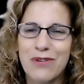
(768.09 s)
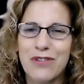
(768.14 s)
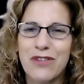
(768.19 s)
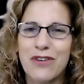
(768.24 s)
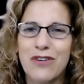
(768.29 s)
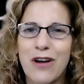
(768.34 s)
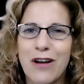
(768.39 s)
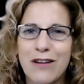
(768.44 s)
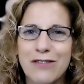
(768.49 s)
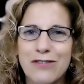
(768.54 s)
where the
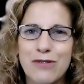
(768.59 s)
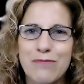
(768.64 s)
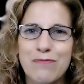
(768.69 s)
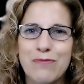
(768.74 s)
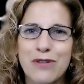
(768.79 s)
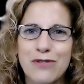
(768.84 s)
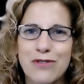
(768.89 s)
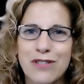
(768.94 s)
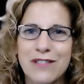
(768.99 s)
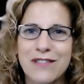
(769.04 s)

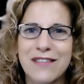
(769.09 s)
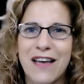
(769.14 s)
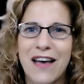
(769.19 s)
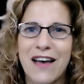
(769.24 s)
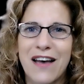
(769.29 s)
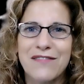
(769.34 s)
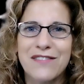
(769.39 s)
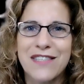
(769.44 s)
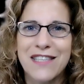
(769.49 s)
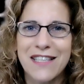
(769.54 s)
contributions
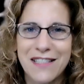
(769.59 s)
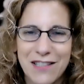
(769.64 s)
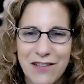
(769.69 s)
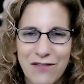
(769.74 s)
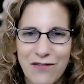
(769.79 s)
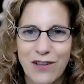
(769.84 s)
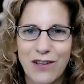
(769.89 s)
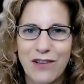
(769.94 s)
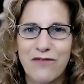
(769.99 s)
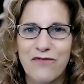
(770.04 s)
have
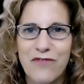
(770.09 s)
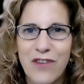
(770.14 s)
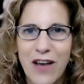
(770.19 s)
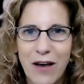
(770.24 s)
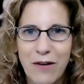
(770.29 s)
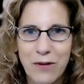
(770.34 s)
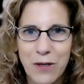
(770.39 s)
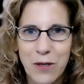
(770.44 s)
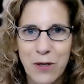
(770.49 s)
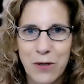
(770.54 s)
significant
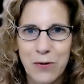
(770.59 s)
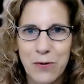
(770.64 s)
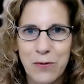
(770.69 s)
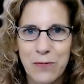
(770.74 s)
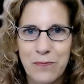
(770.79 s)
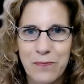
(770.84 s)
value.